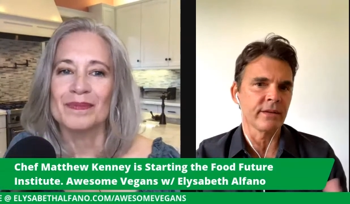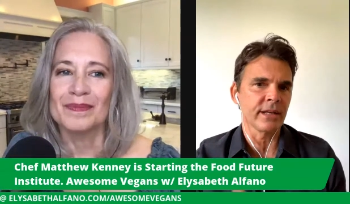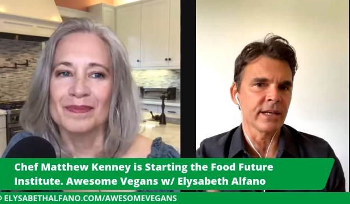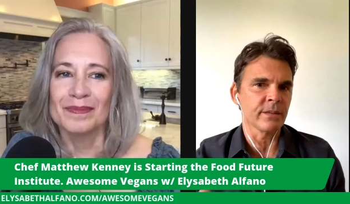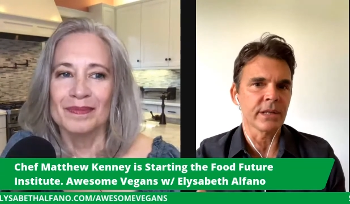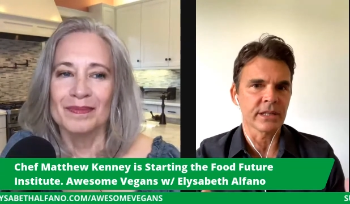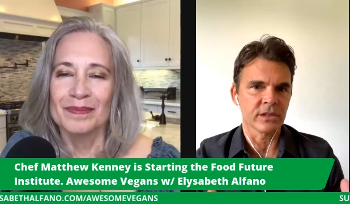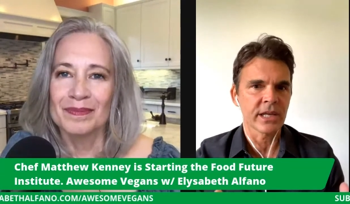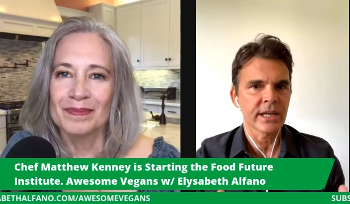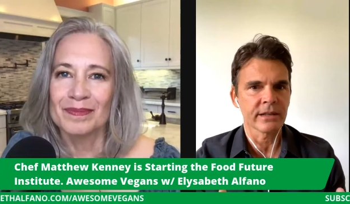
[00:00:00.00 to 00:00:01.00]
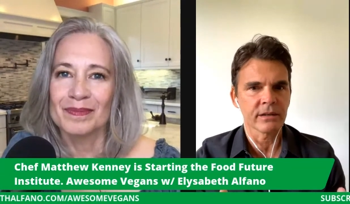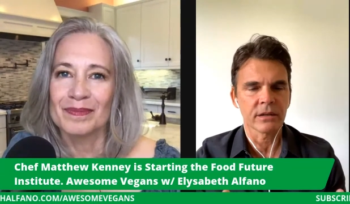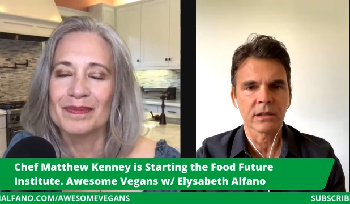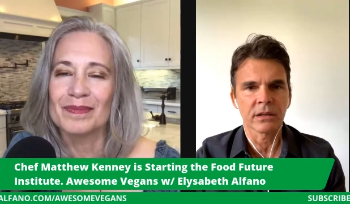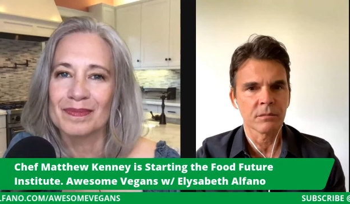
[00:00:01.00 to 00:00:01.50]
Speaker 1: that anybody could take it
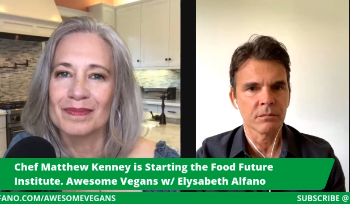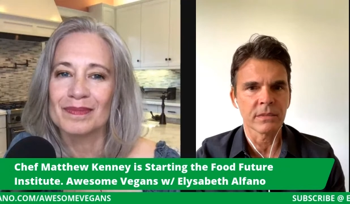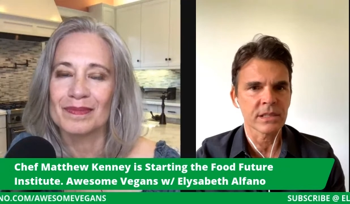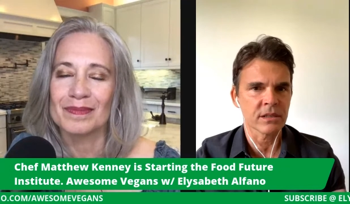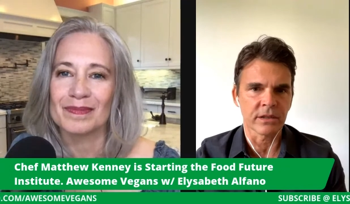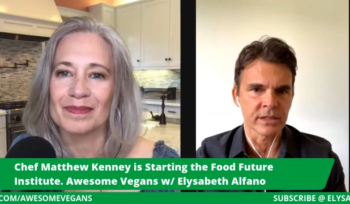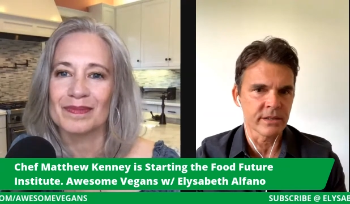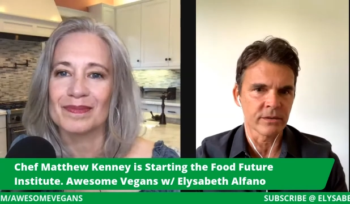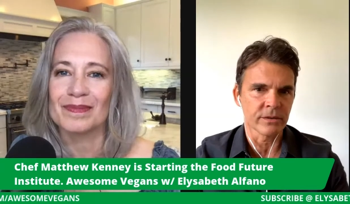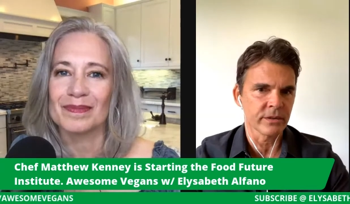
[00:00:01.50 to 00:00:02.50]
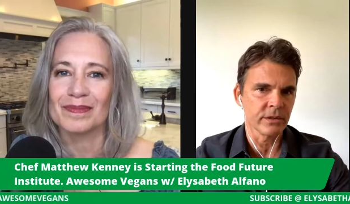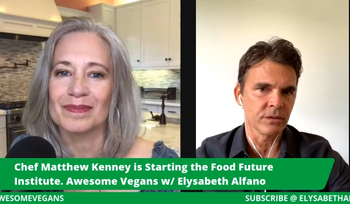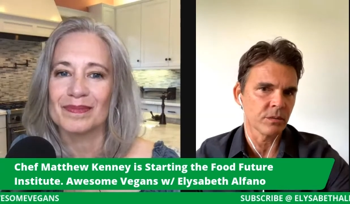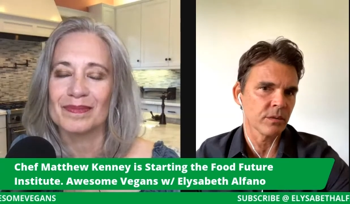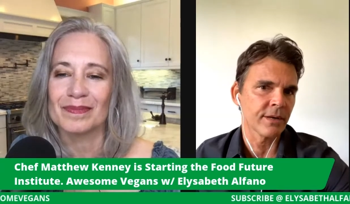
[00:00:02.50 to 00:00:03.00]
um, as long as they're you
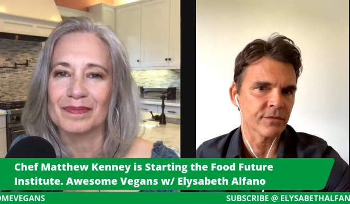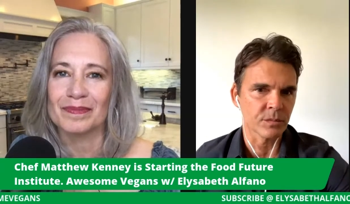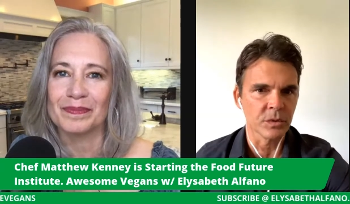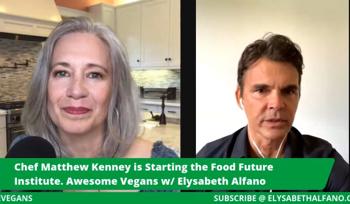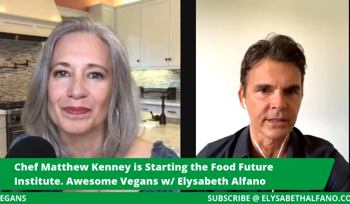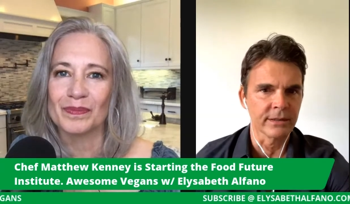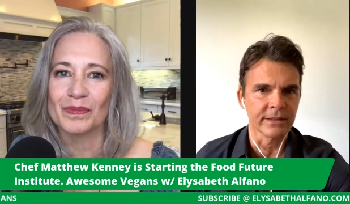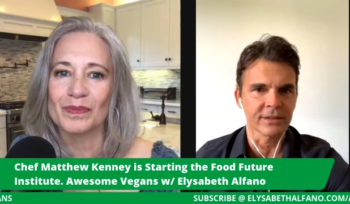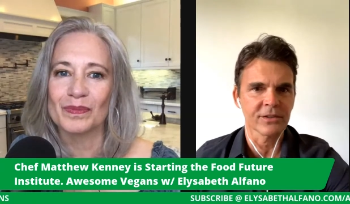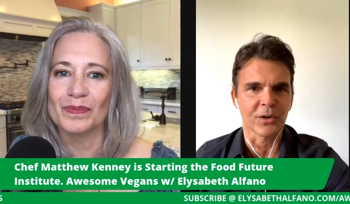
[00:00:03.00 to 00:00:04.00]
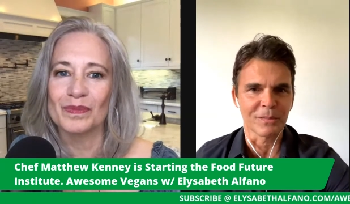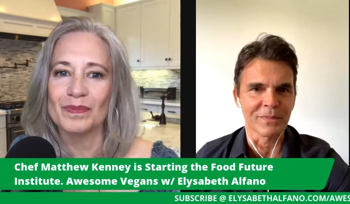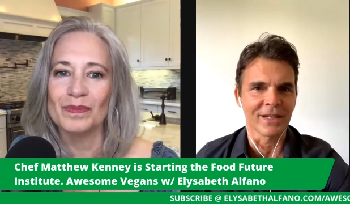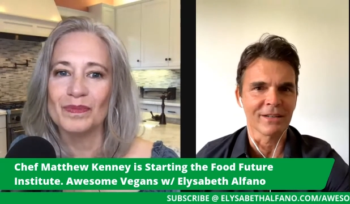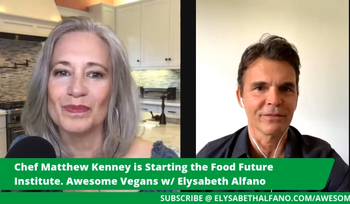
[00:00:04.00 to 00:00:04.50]
know comfortable handling a sharp
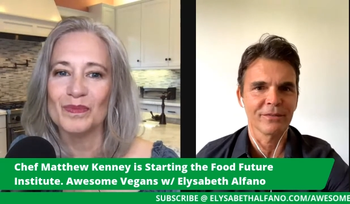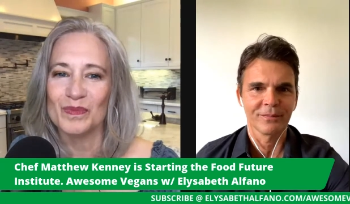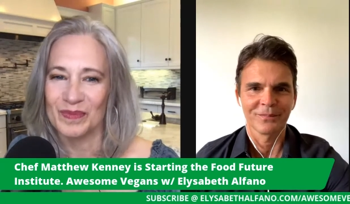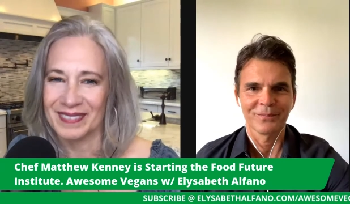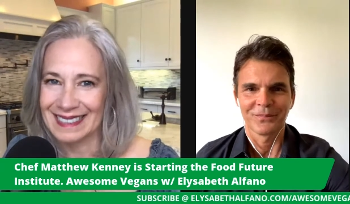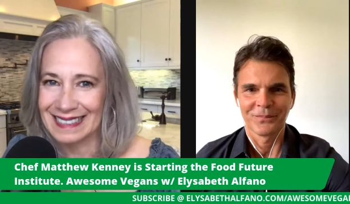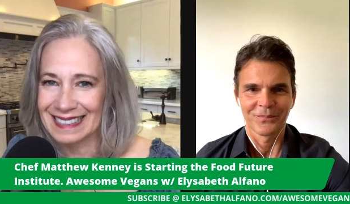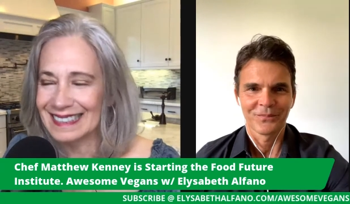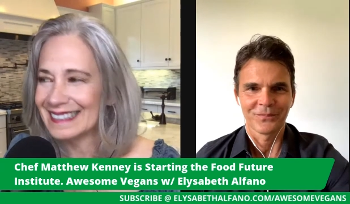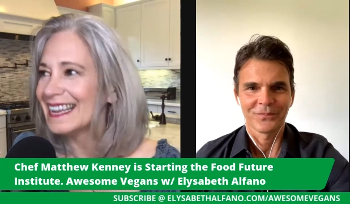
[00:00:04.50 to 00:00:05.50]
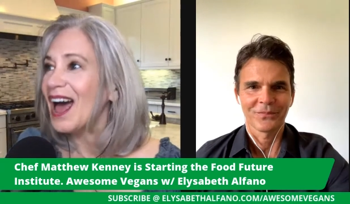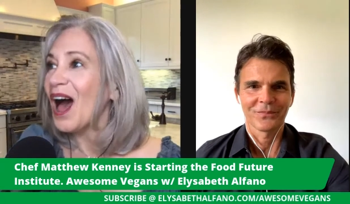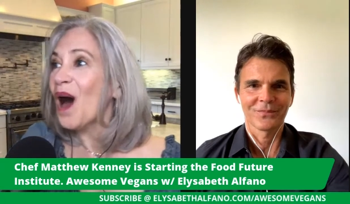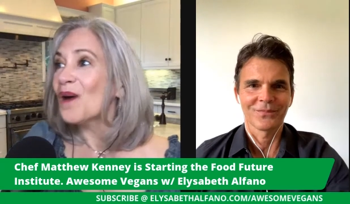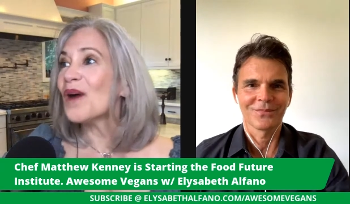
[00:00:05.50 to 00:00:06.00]
knife.
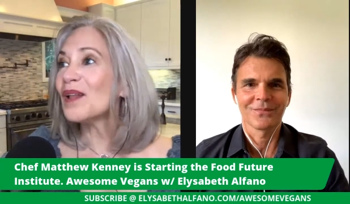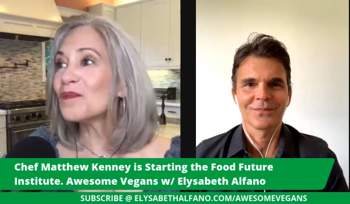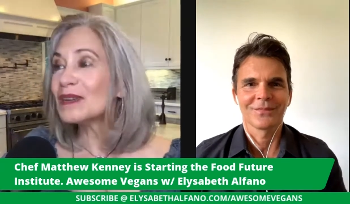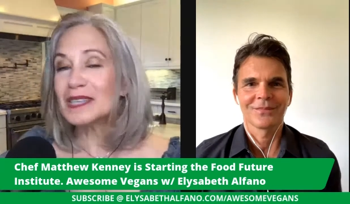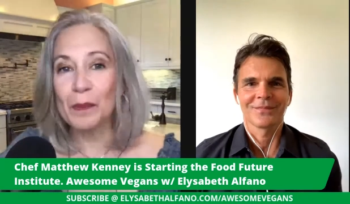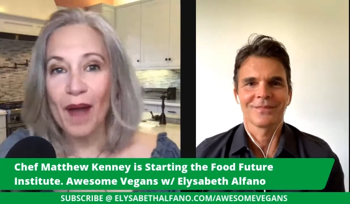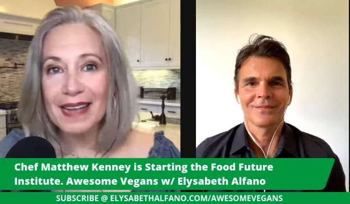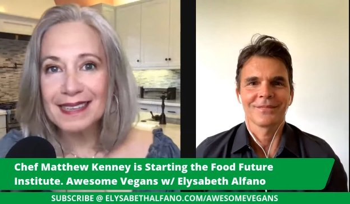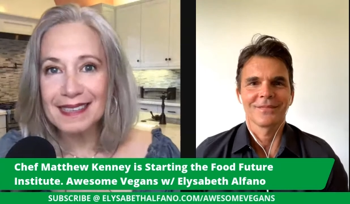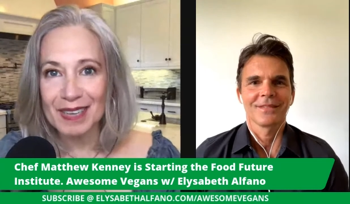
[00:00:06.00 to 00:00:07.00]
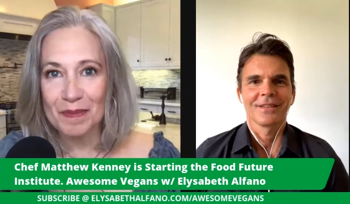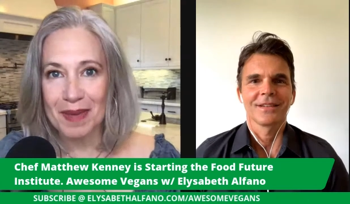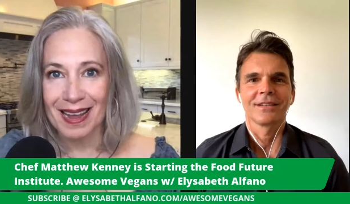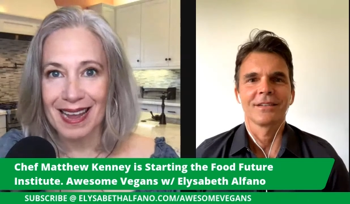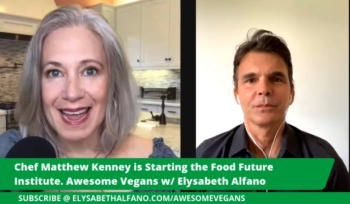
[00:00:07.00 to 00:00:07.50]
Speaker 2: Well, what's surprising to
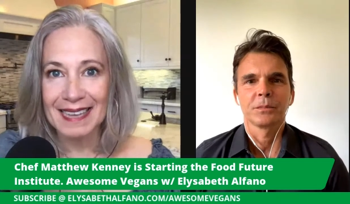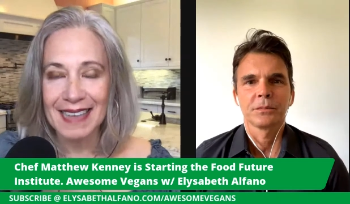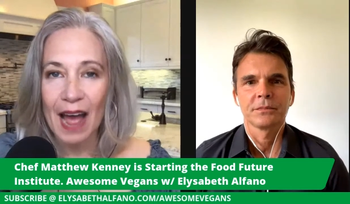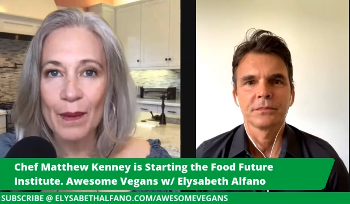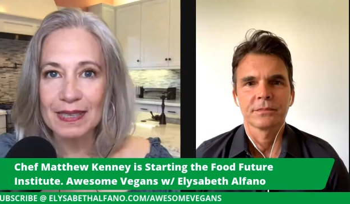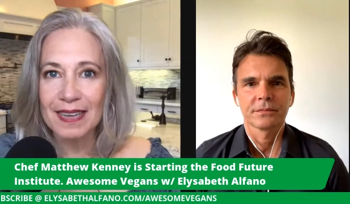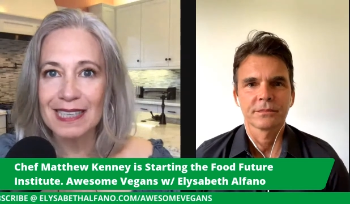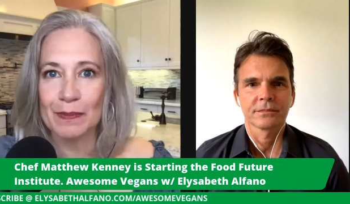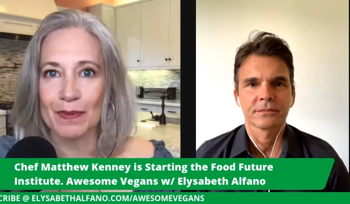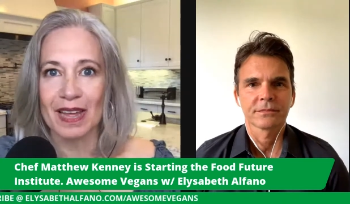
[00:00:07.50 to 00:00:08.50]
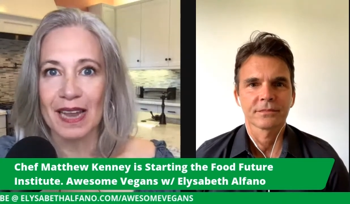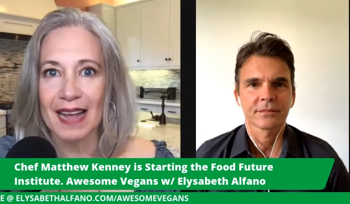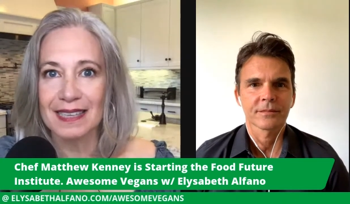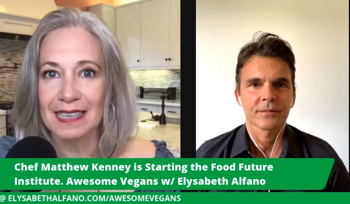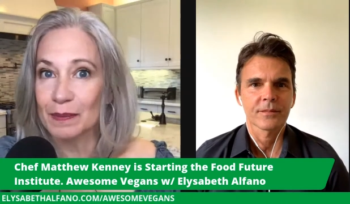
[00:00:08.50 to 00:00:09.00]
me is how accessible the
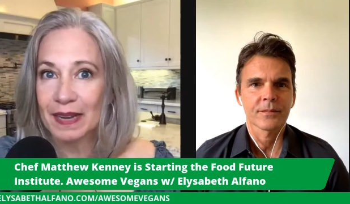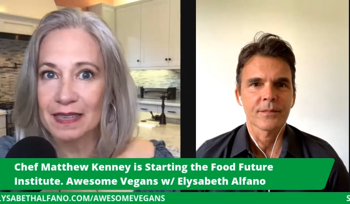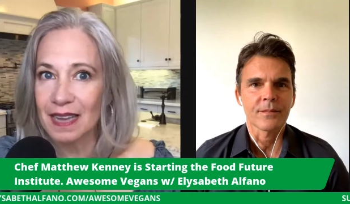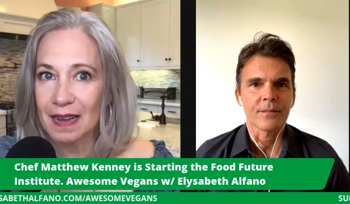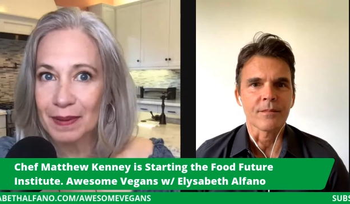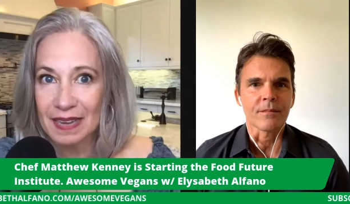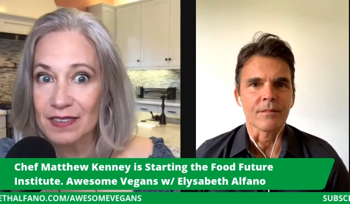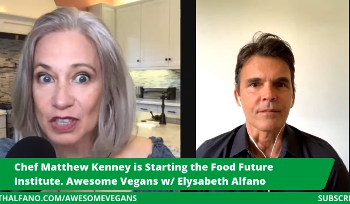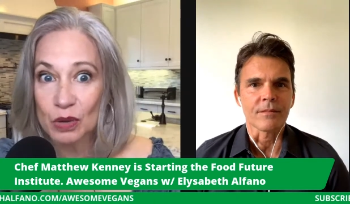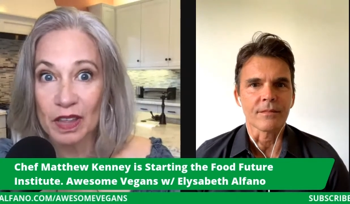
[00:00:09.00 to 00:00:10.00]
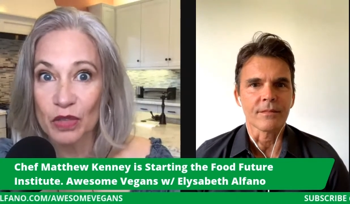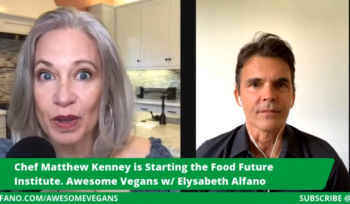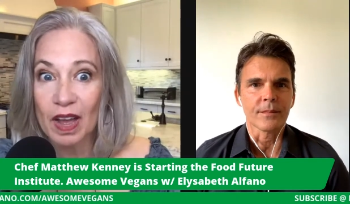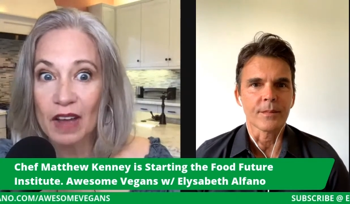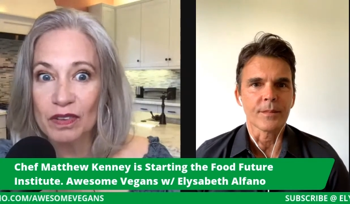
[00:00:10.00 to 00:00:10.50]
class is because I believe it's only three
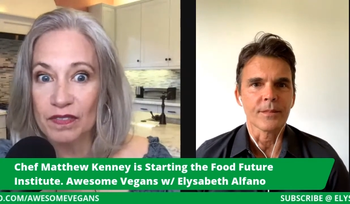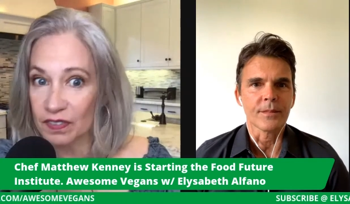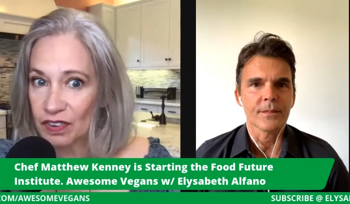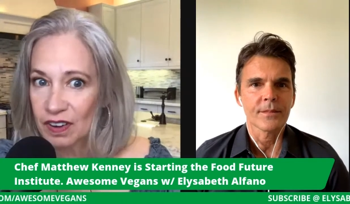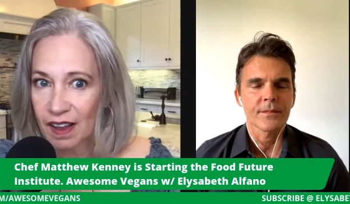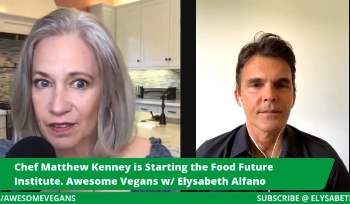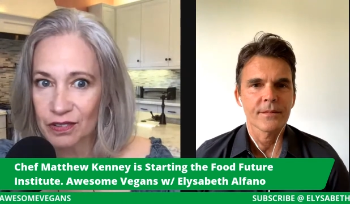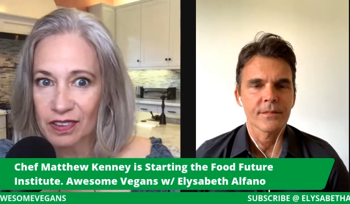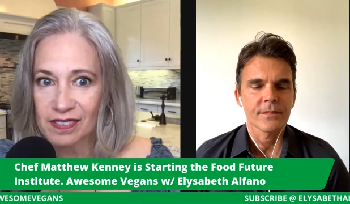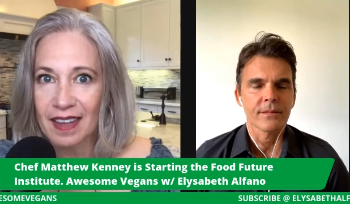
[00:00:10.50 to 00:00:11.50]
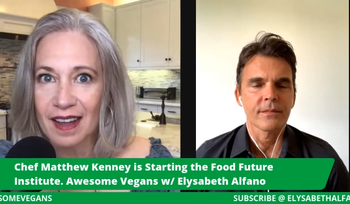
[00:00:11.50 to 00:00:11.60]
hundred and fifty dollars. Is that